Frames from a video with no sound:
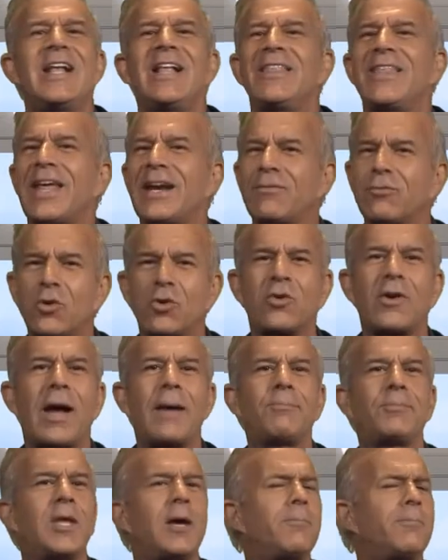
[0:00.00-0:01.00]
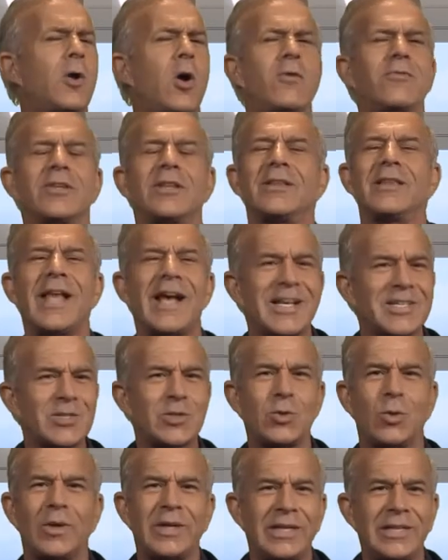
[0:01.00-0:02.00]
that have cropped up over the last
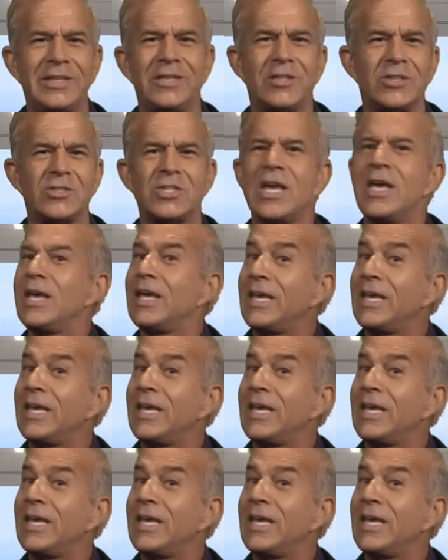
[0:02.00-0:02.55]
20 years,